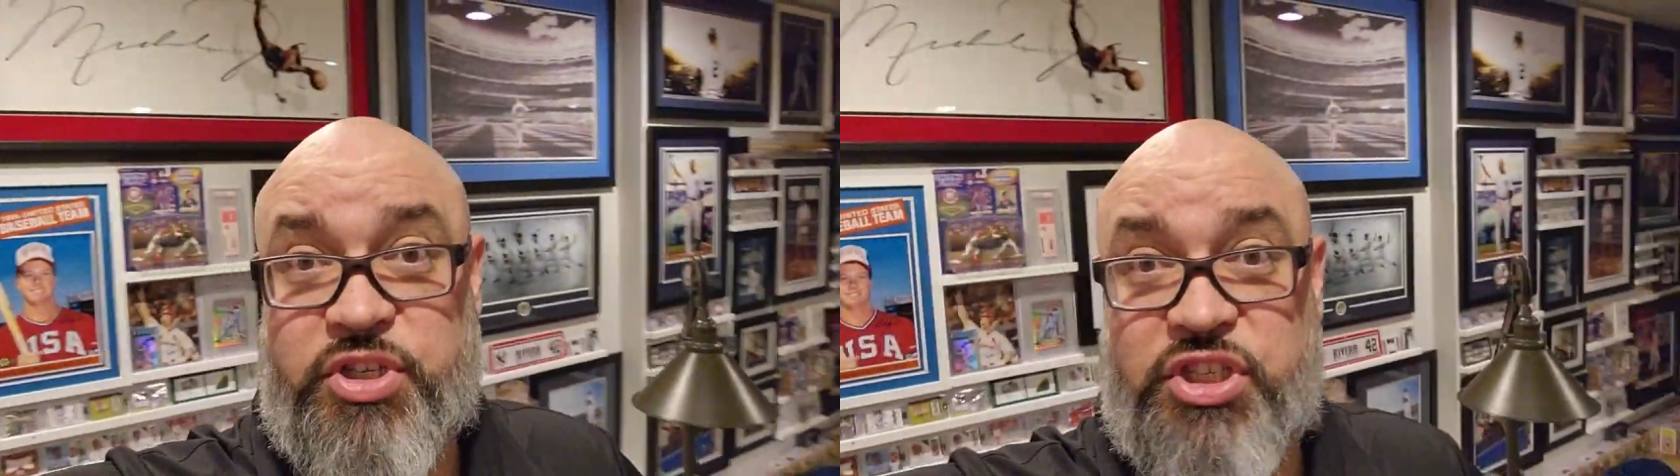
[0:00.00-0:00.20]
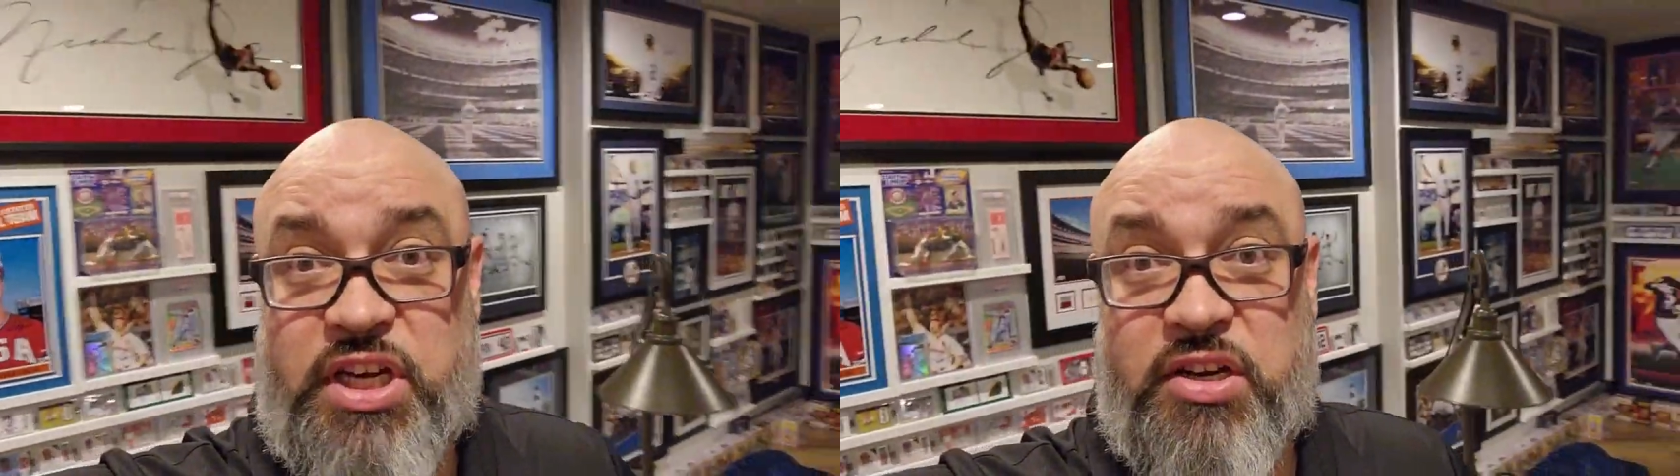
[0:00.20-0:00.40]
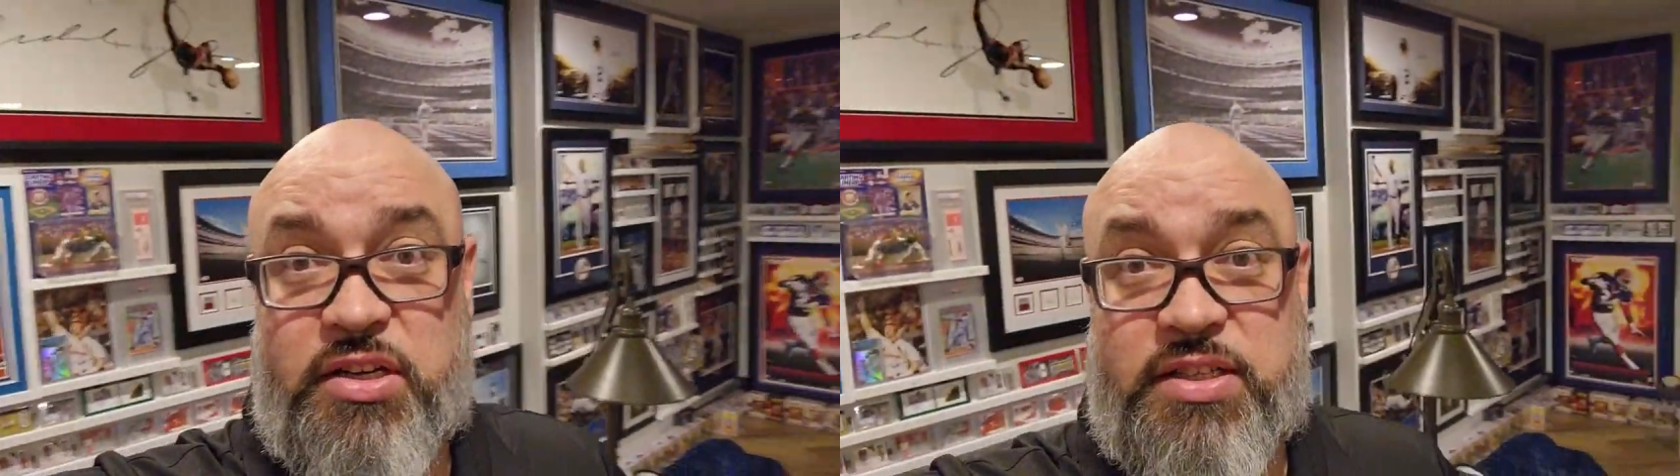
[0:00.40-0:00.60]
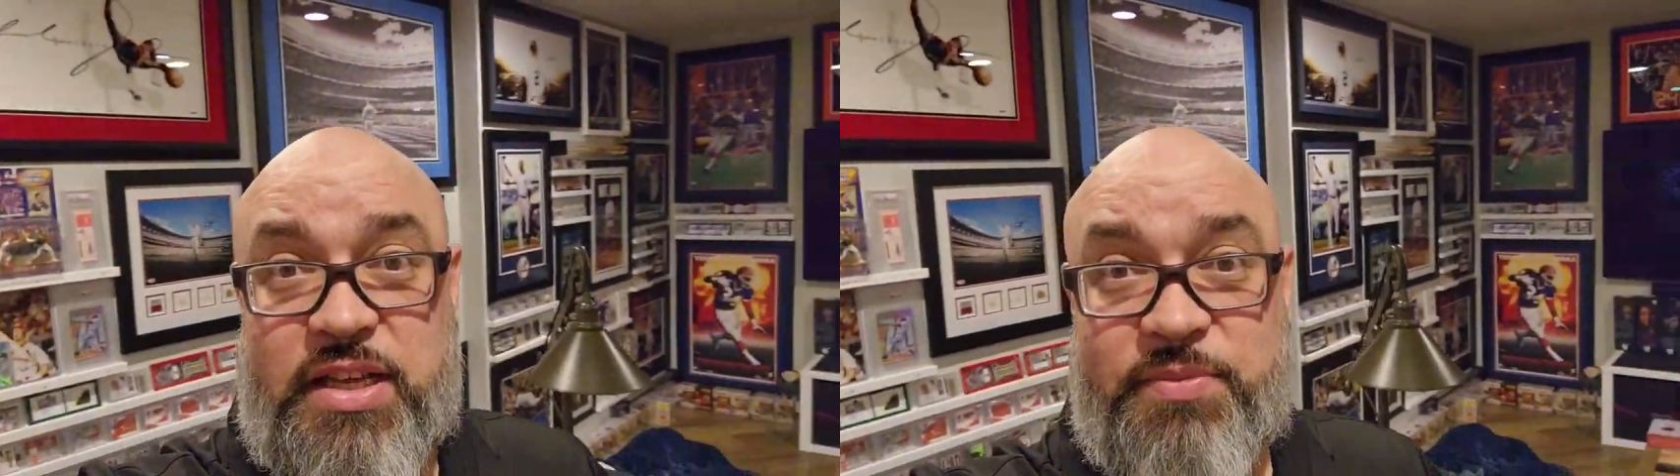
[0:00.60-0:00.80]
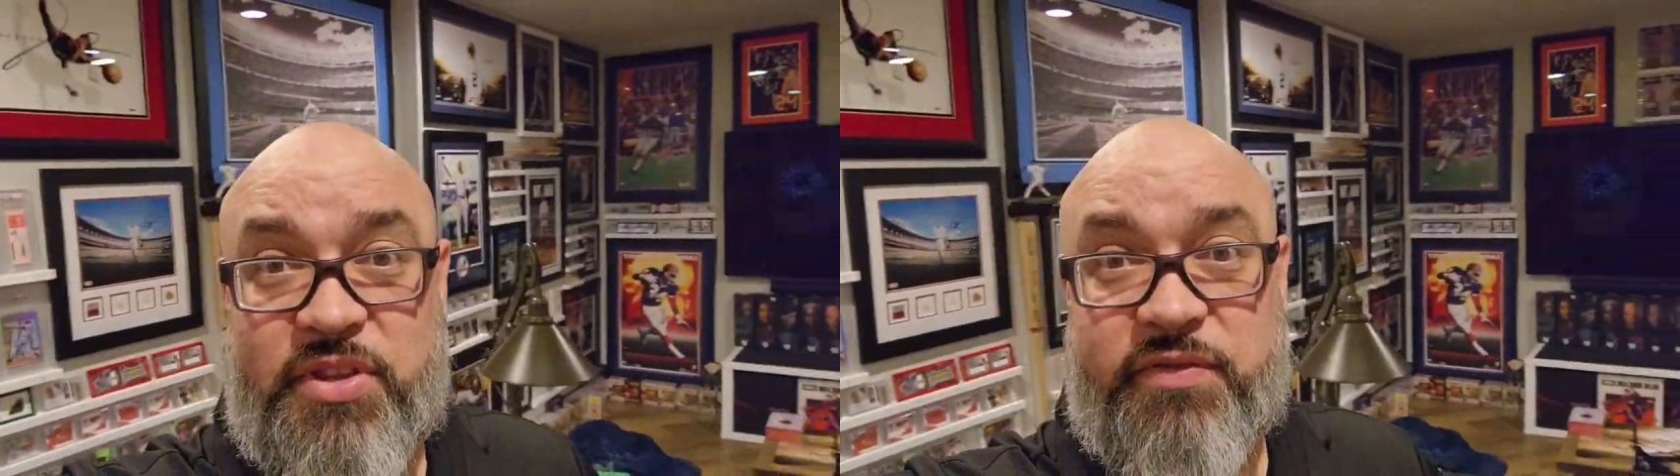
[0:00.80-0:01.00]
sharing
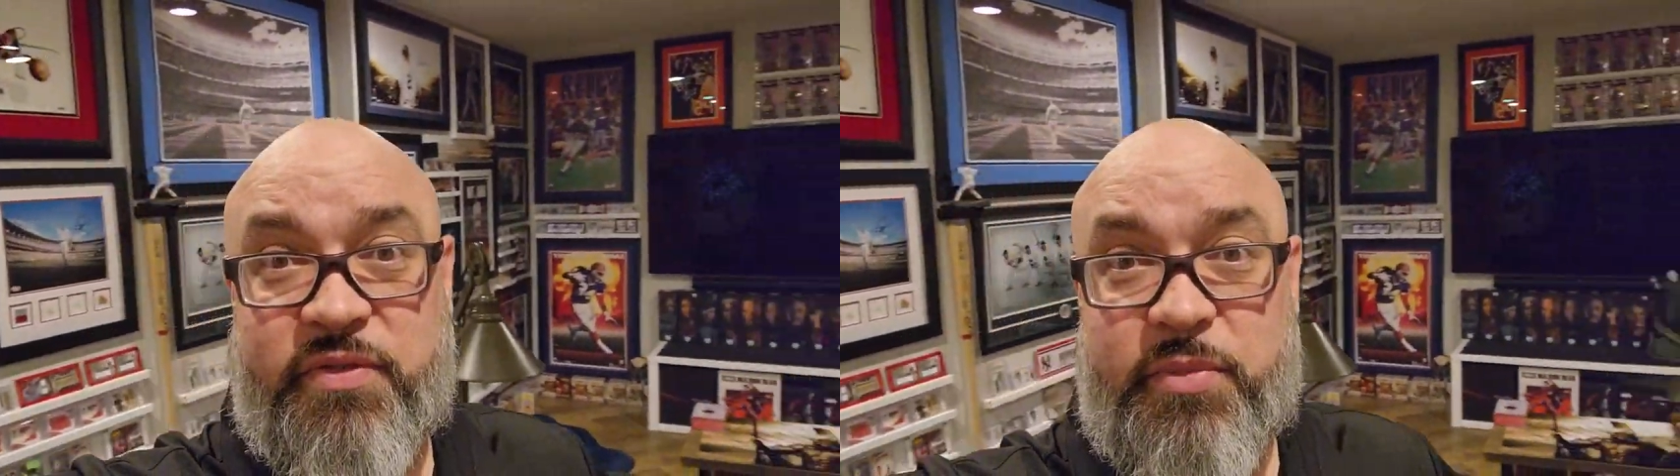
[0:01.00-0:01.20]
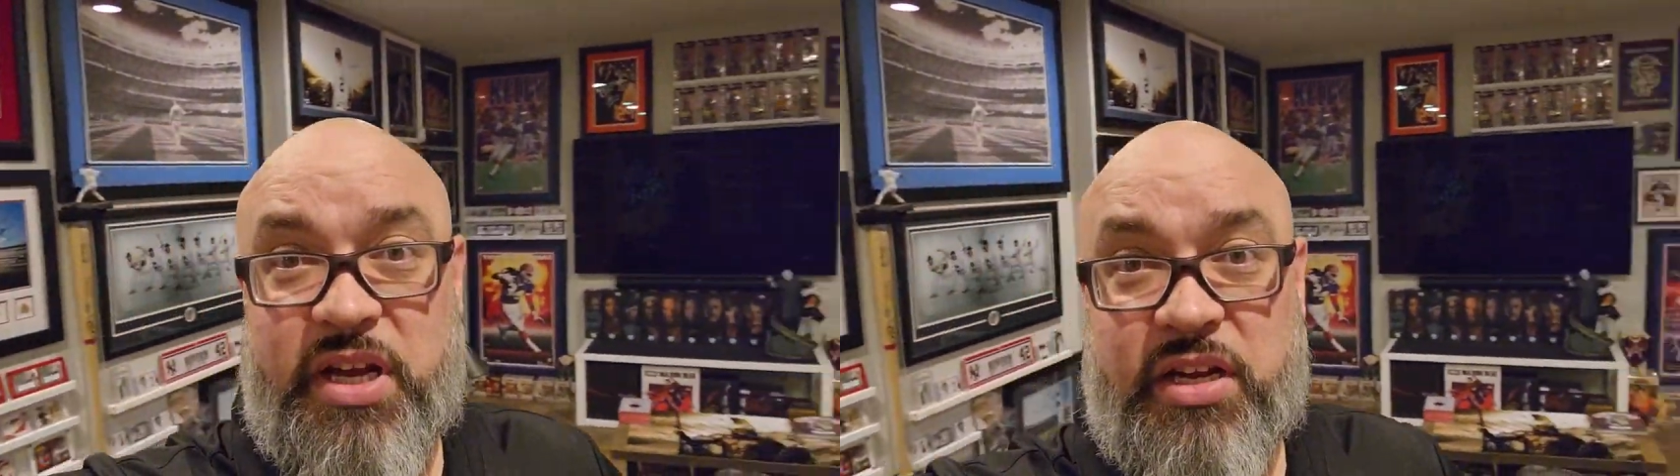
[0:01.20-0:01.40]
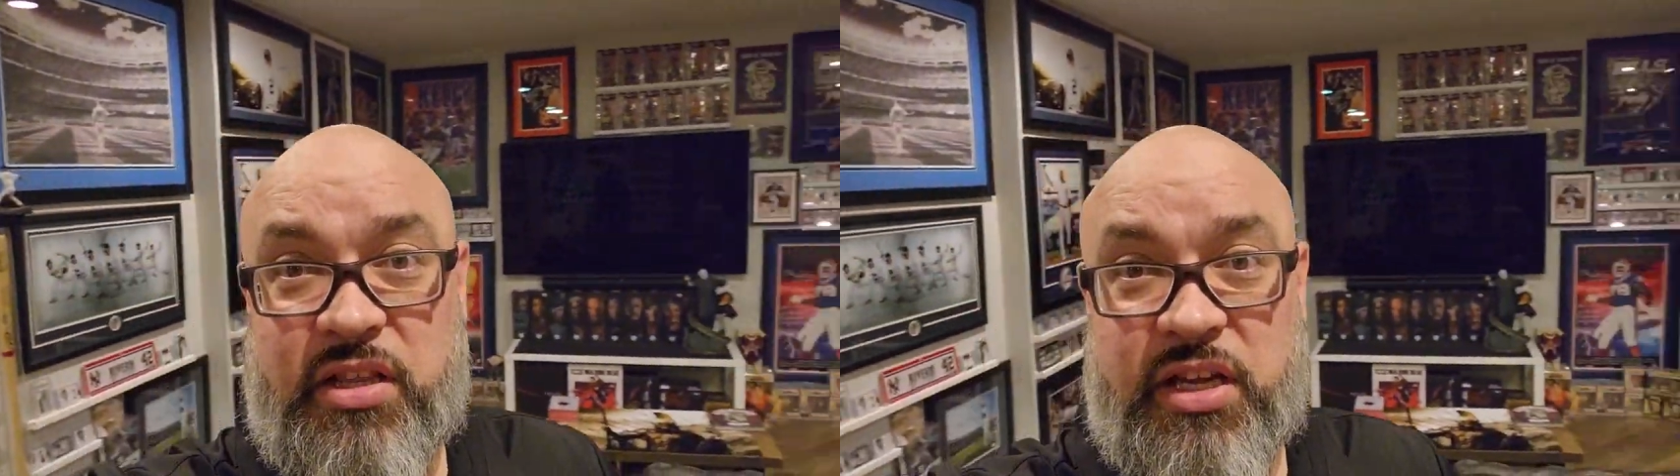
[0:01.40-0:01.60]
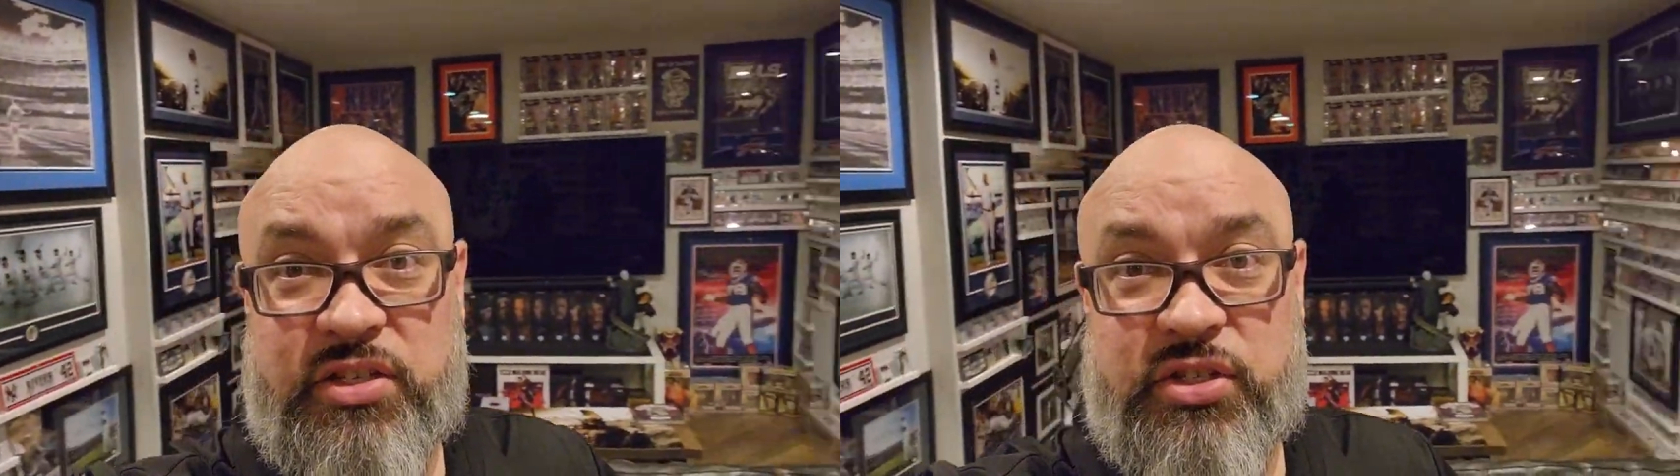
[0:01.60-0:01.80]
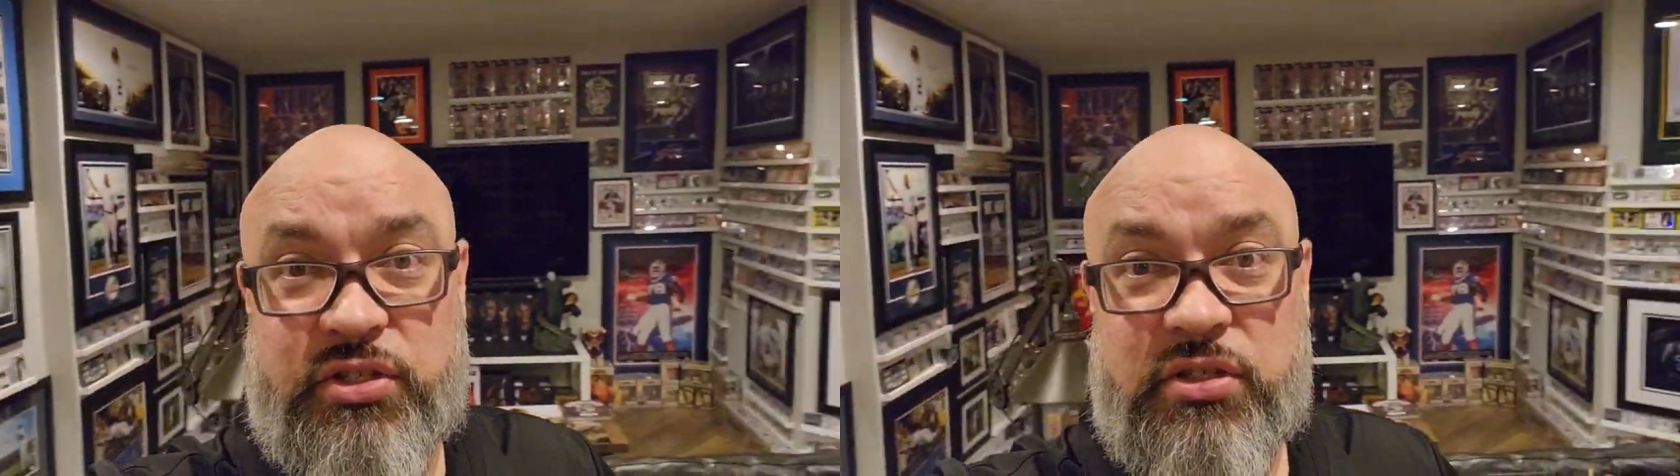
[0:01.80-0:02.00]
something from my
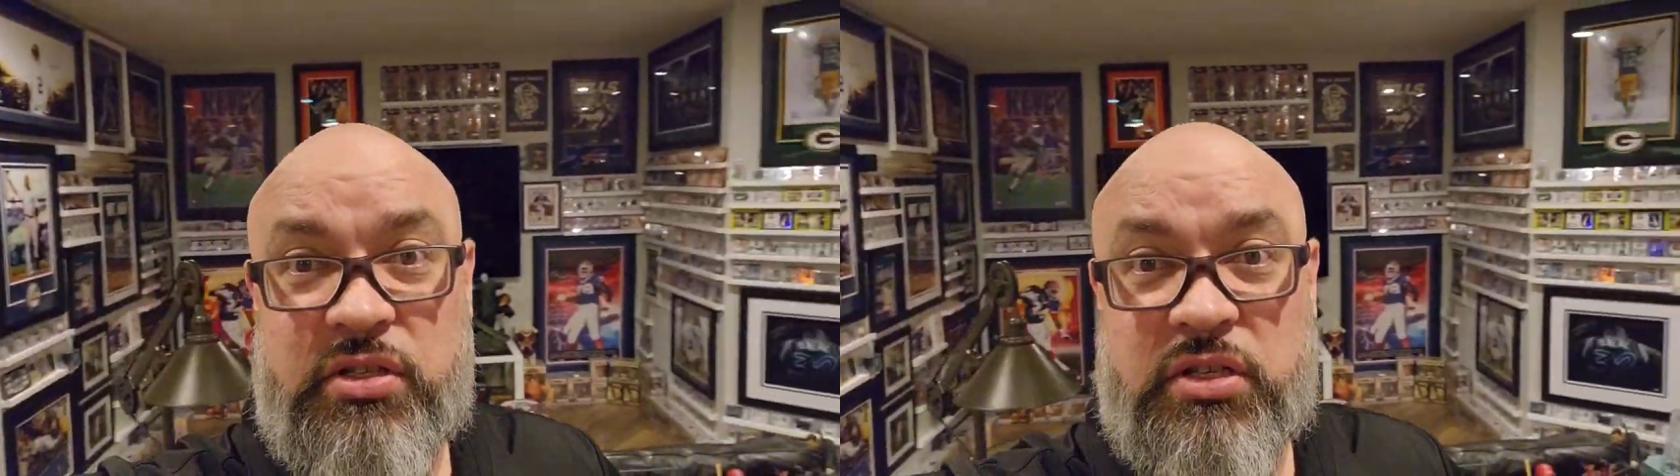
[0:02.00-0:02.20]
collection.